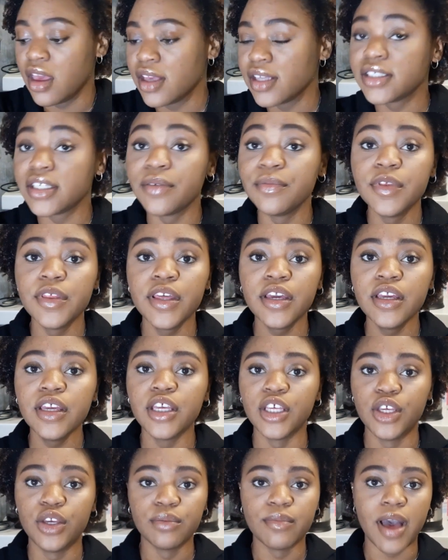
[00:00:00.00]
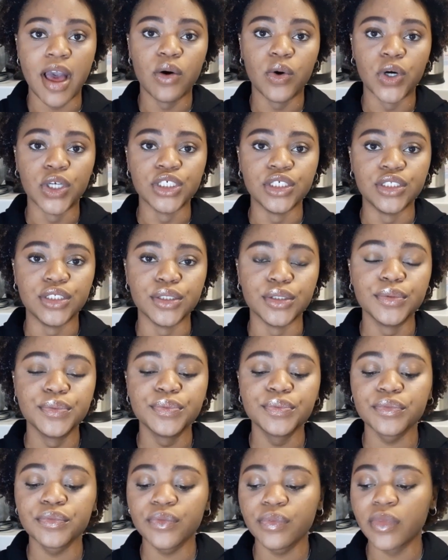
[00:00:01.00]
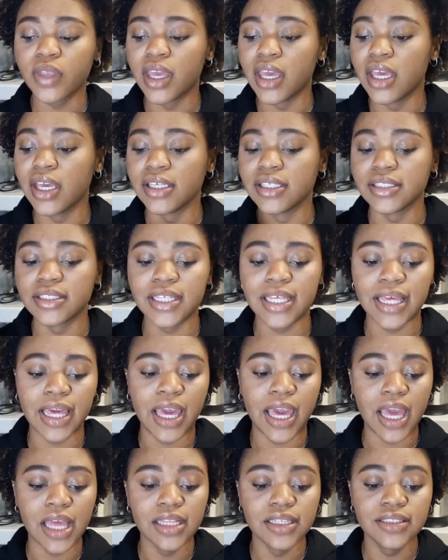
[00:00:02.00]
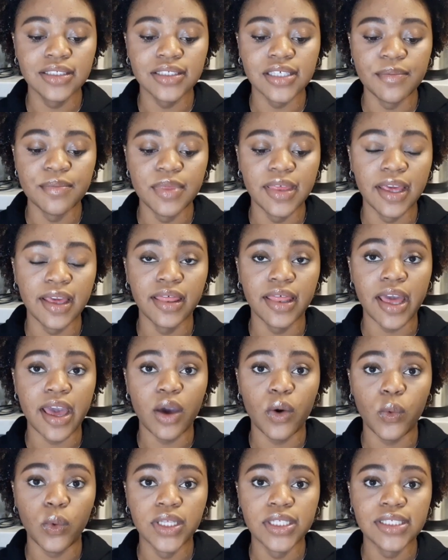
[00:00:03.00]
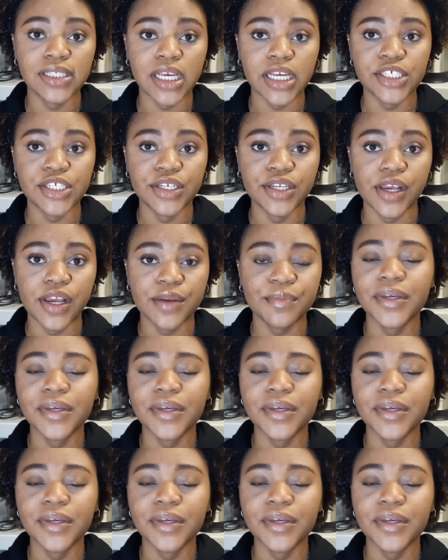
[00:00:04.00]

Something you might want to do is get something that would section your hair,